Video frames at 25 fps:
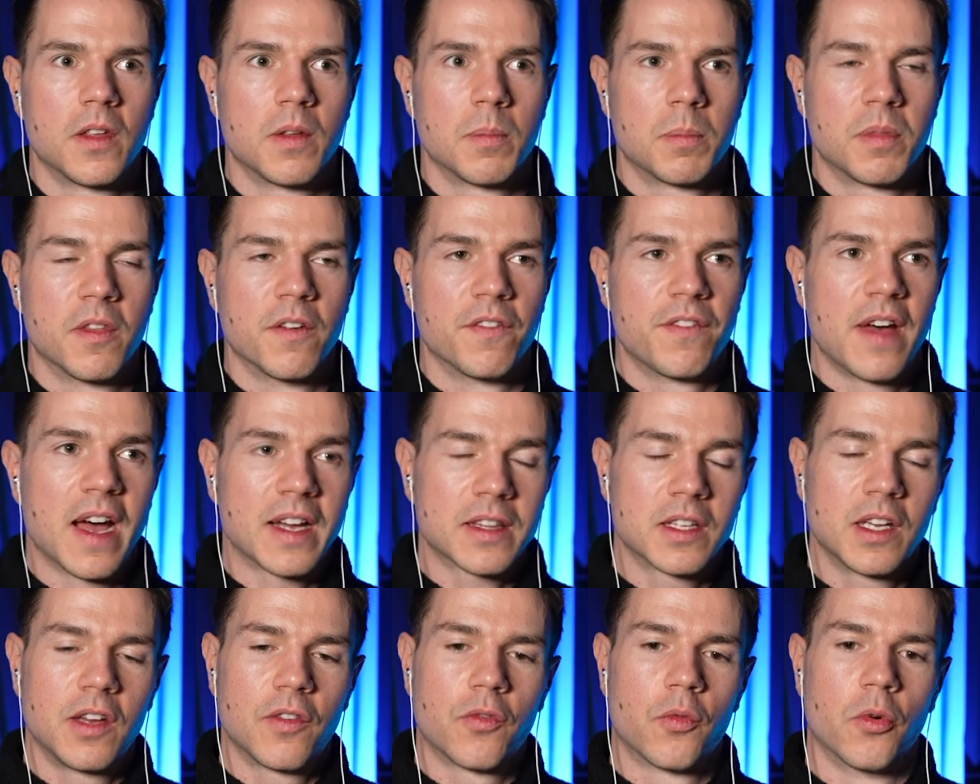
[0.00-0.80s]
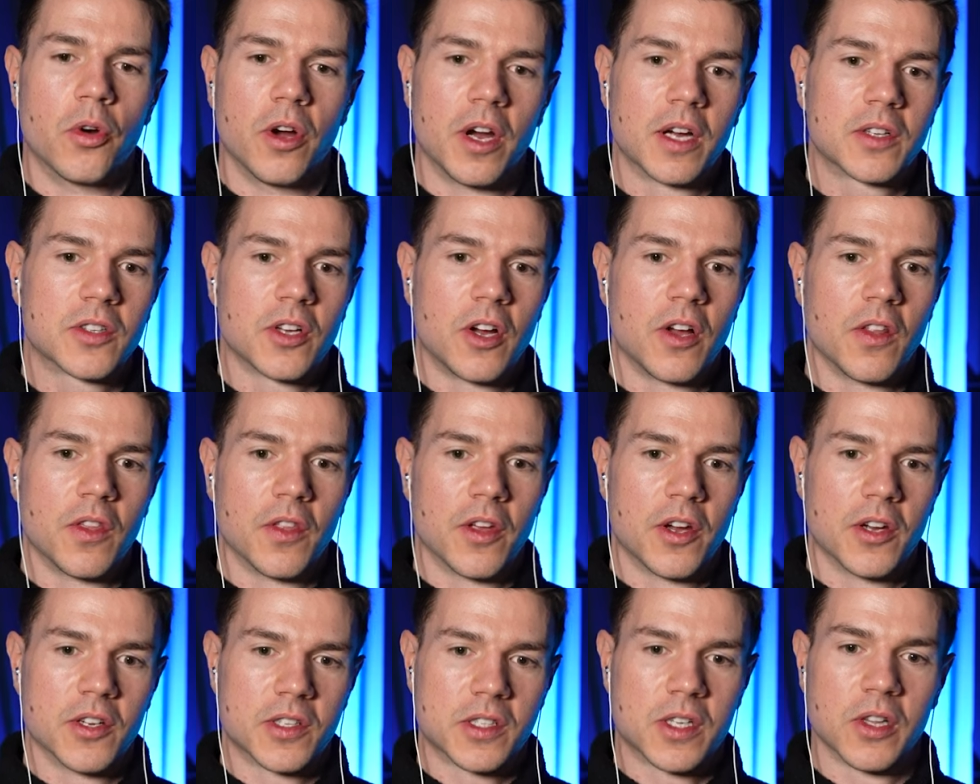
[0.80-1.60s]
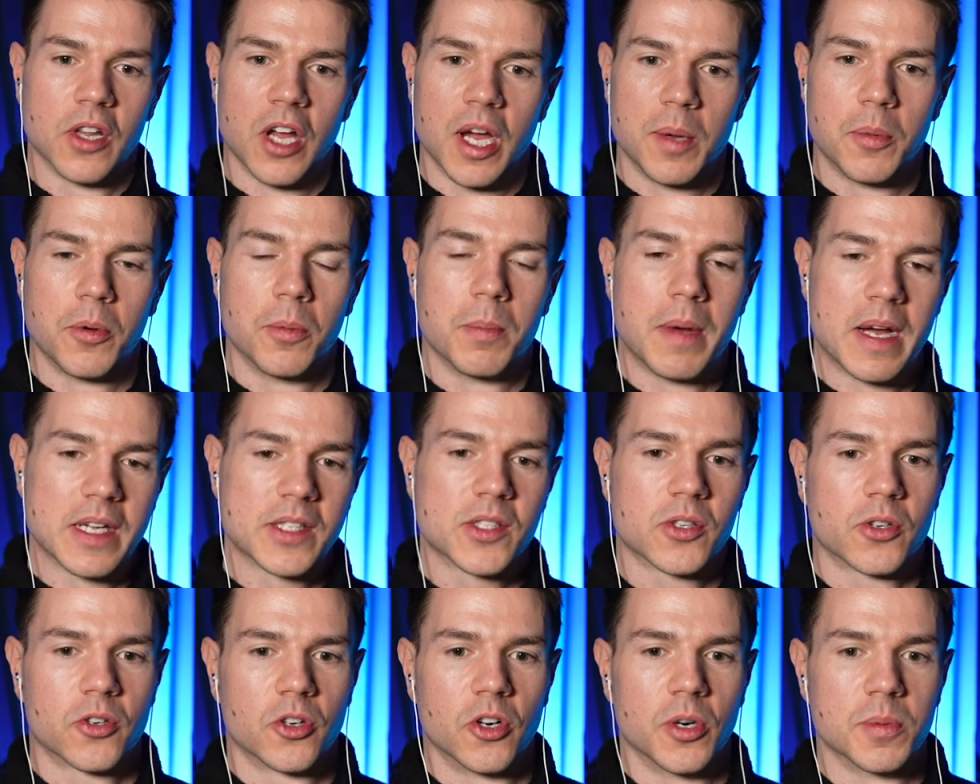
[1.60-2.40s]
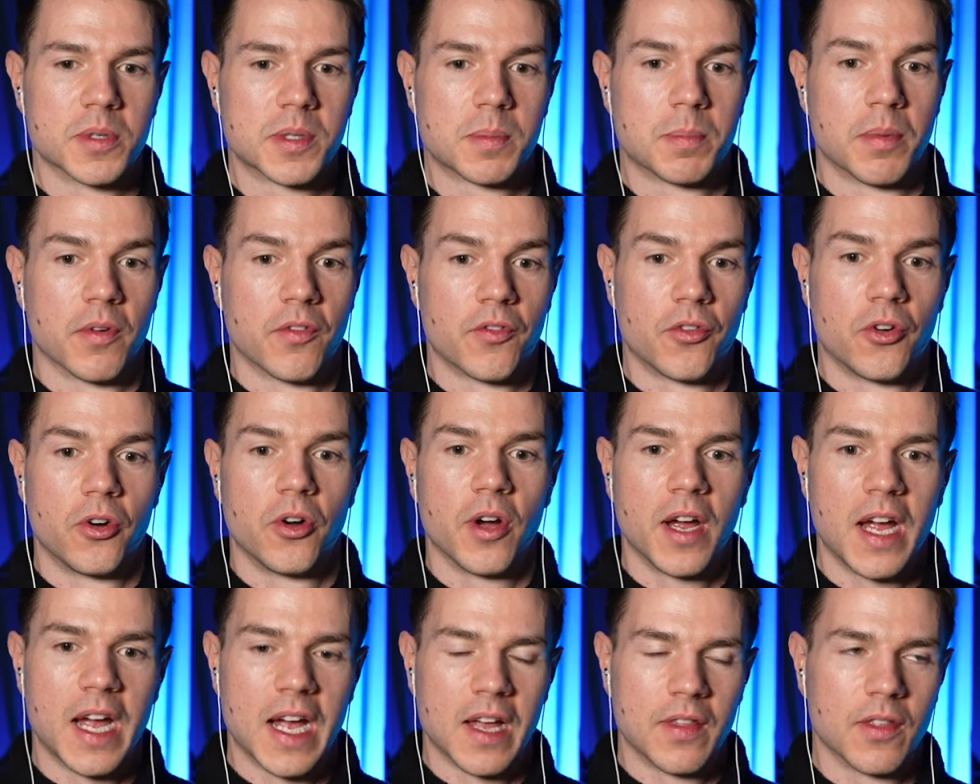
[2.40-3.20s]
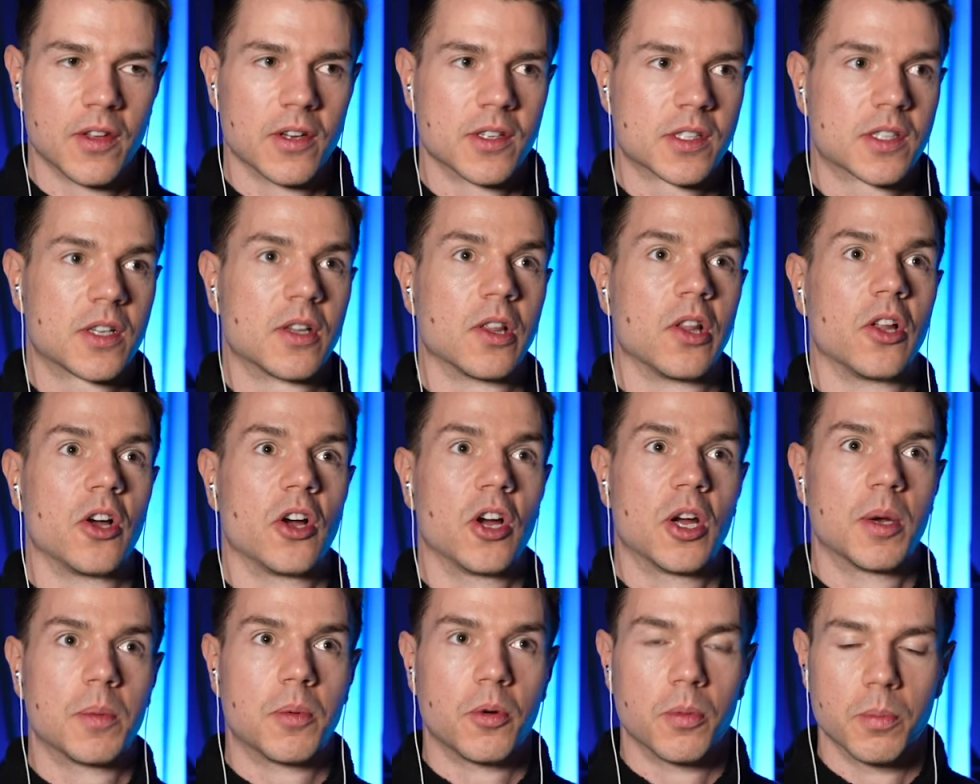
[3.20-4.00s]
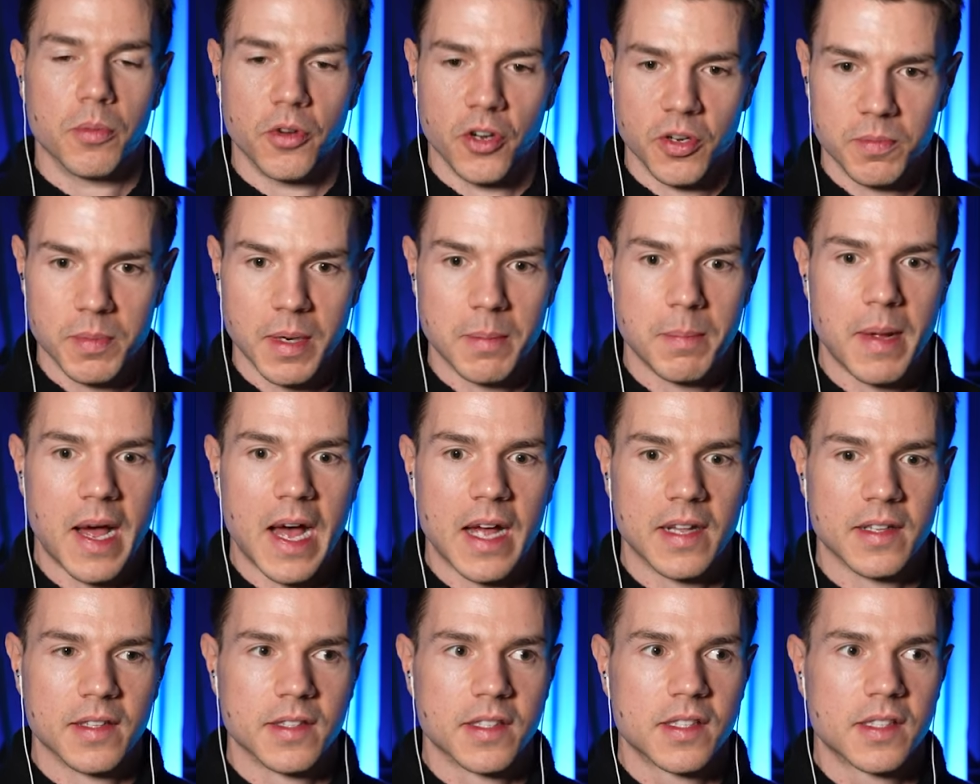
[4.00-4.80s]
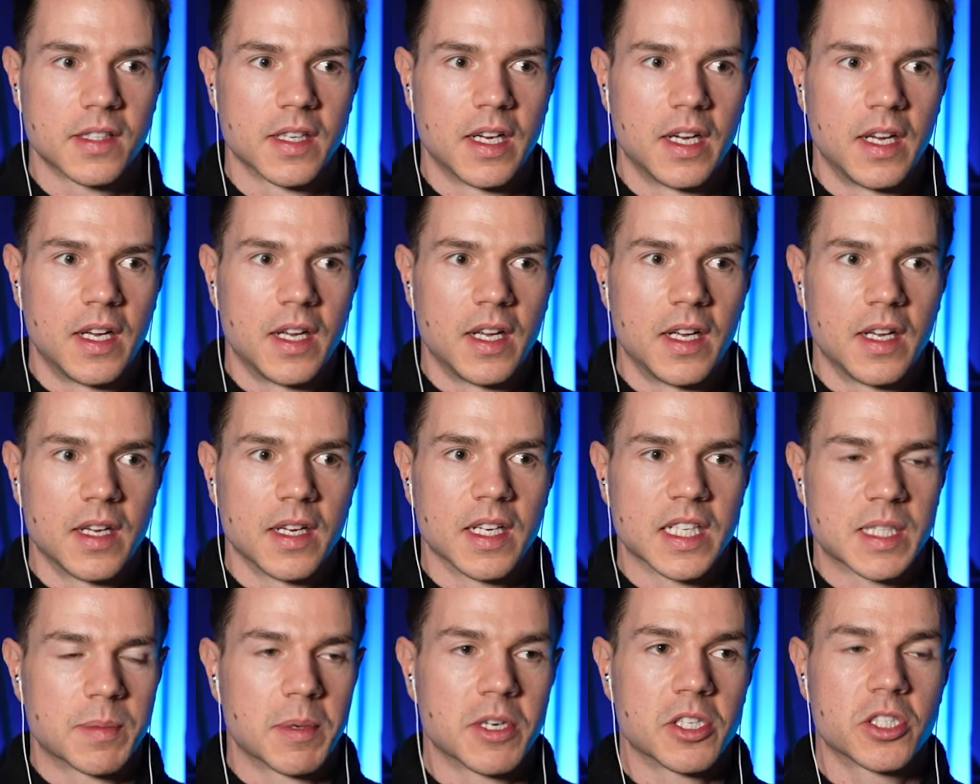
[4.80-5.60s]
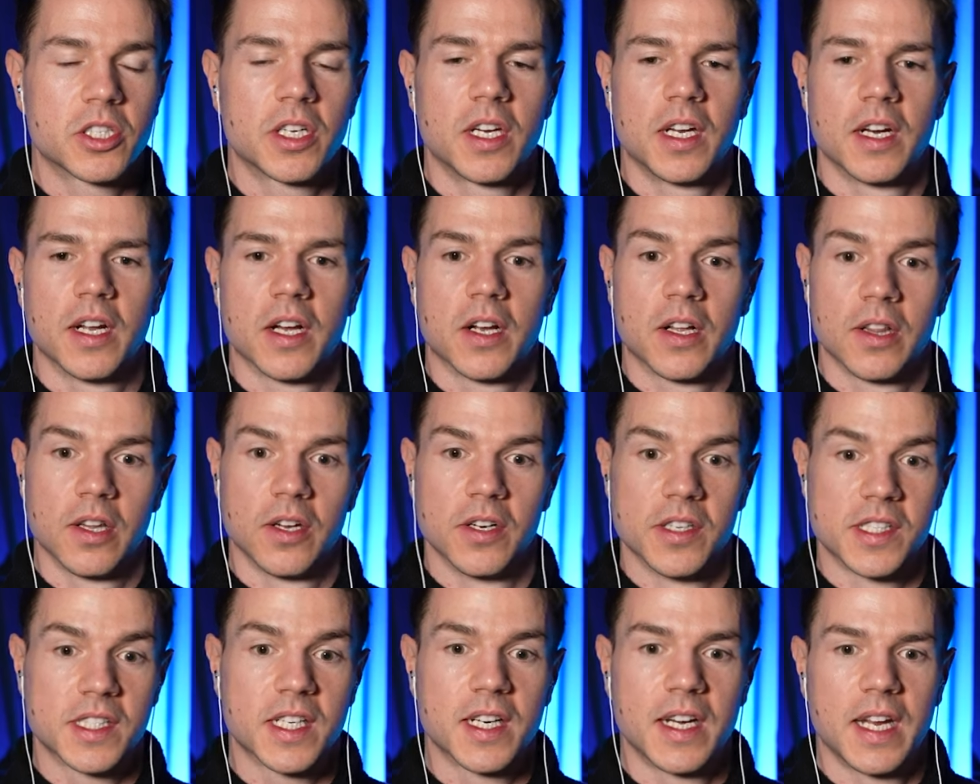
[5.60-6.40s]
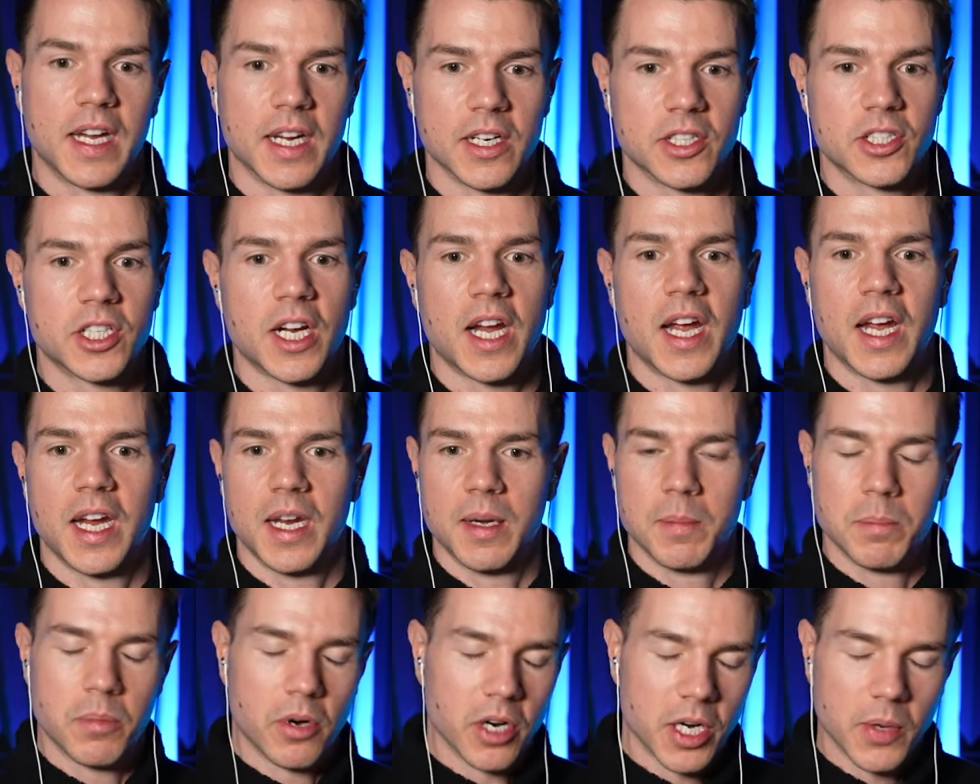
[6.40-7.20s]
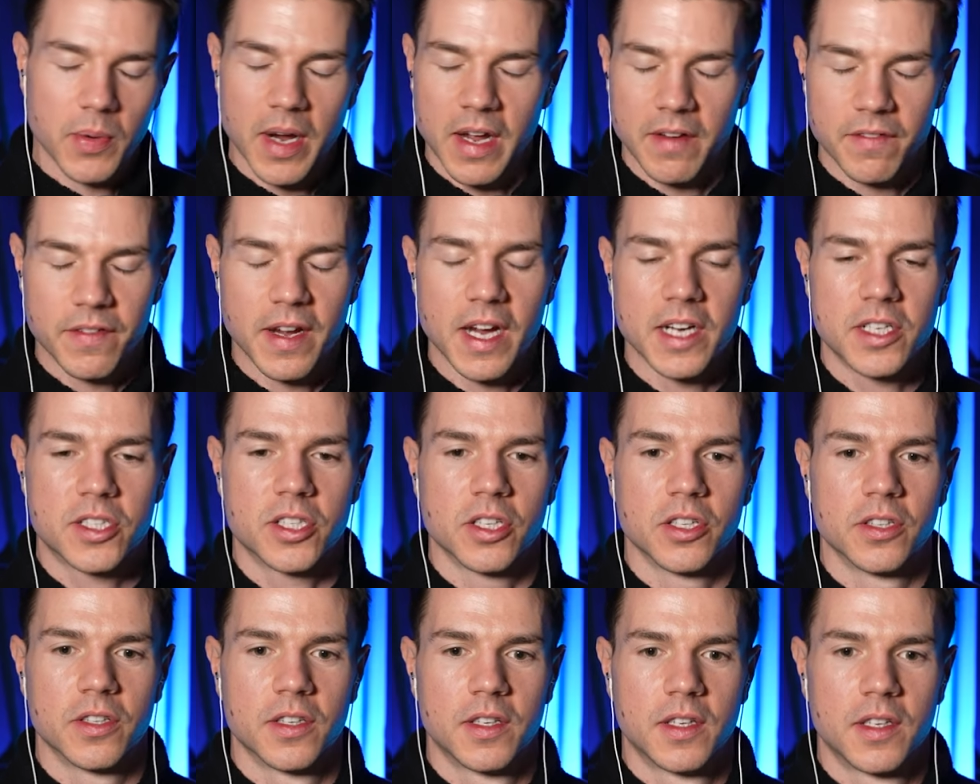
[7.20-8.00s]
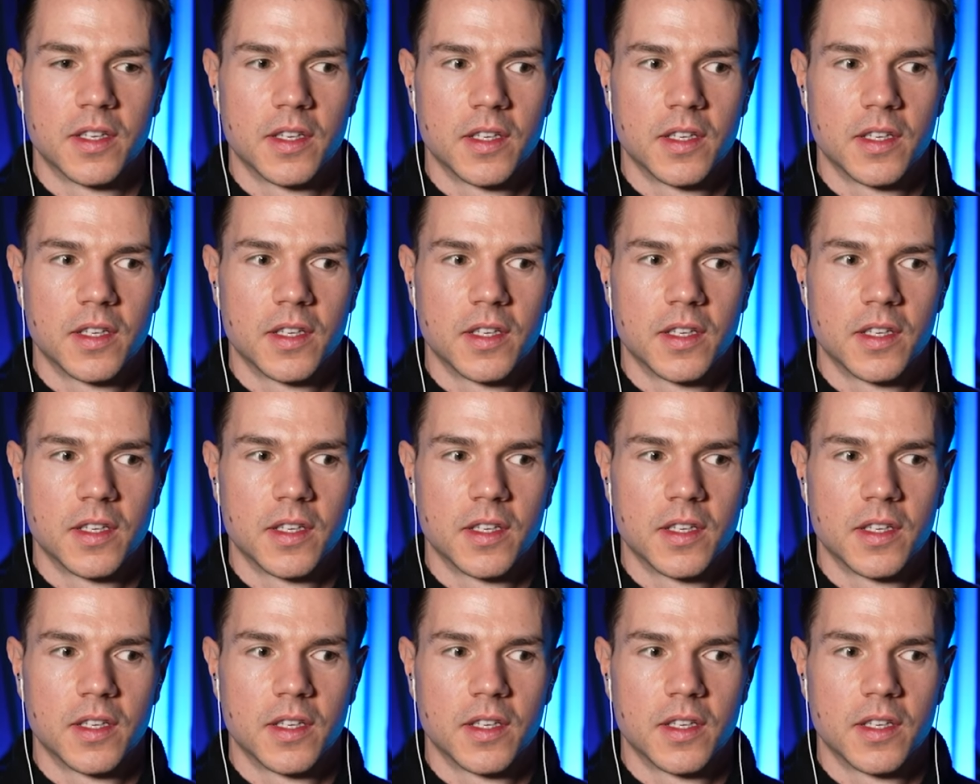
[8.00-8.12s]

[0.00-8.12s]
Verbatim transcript: The fact that you've worked on those global muscle groups beforehand, those global movement patterns, especially in a closed kinetic chain bodyweight fashion,